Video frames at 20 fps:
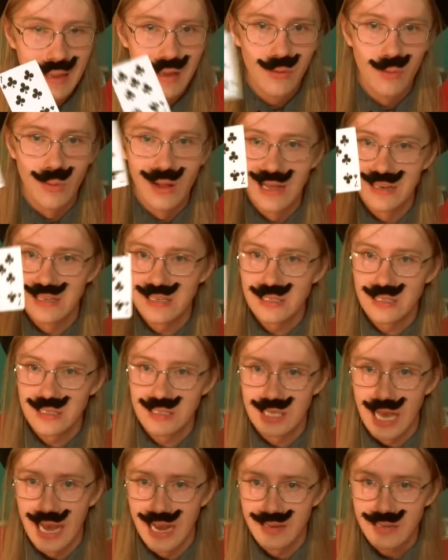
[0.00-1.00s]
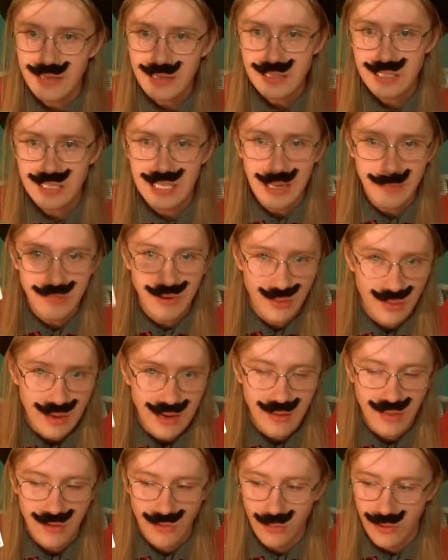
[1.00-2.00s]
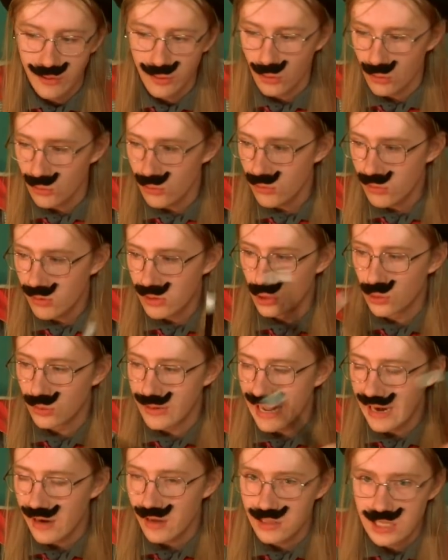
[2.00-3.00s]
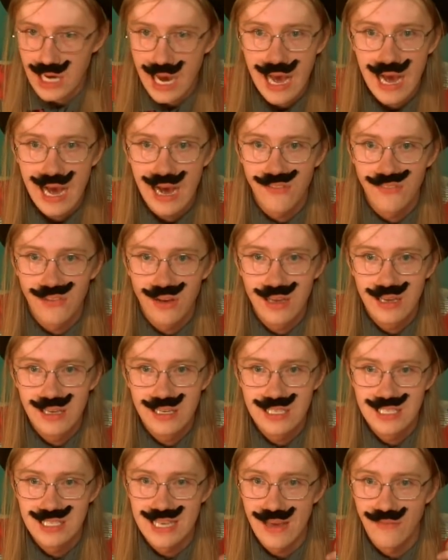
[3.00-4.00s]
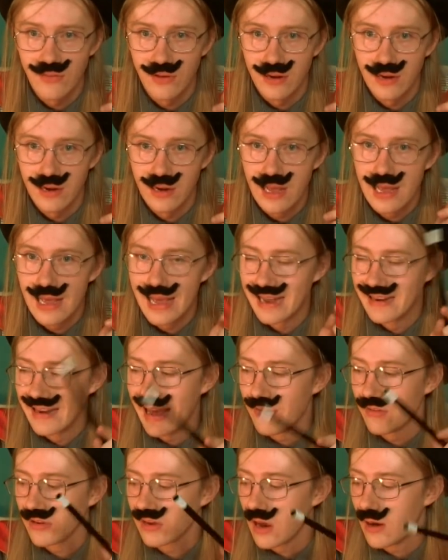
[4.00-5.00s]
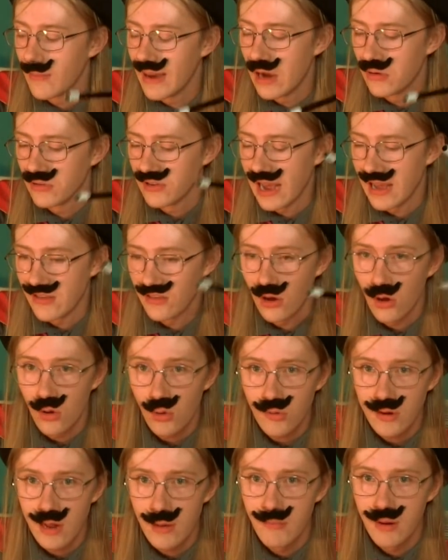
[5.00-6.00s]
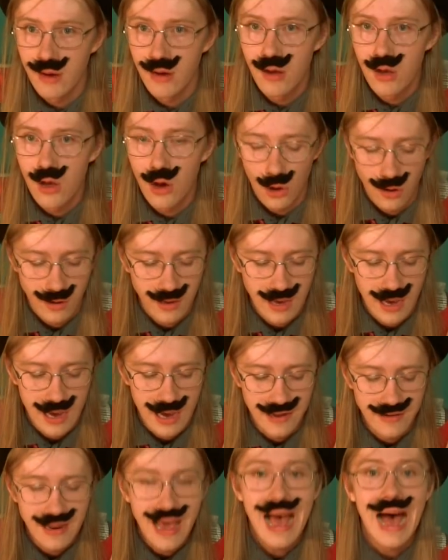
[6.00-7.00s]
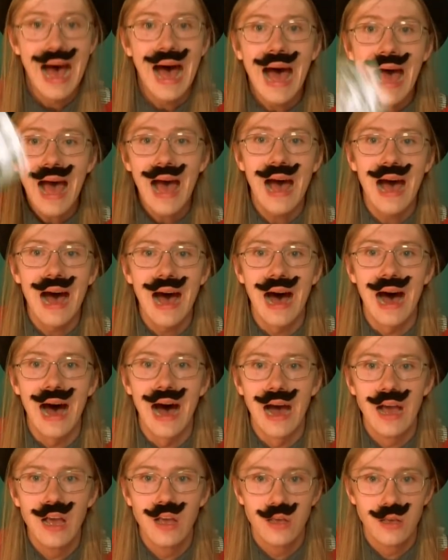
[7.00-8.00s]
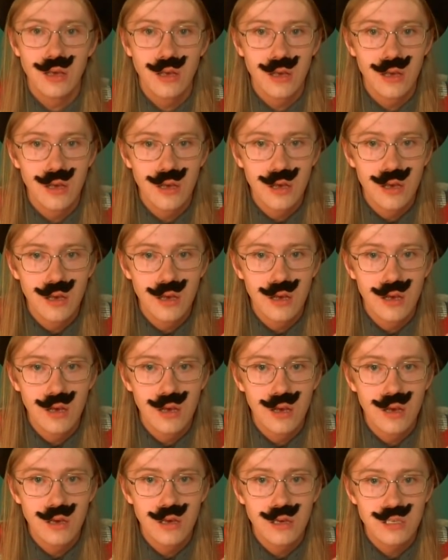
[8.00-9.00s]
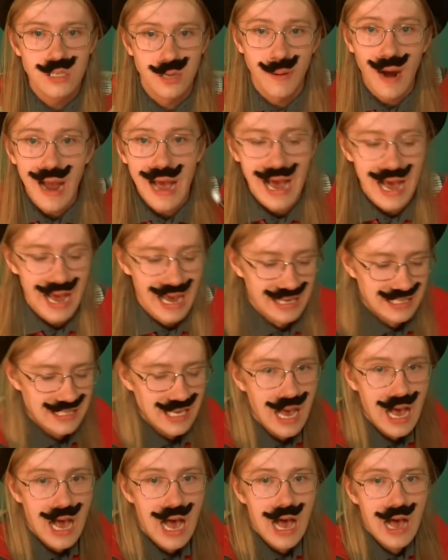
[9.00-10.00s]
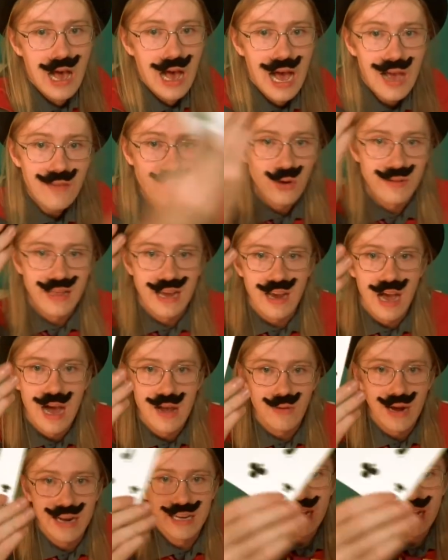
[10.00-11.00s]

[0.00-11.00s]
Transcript: Well, I didn't seem to think this one through. You cannot halve 7 and have it come out as a whole number on a card. Ah! Surprise! I've got that card right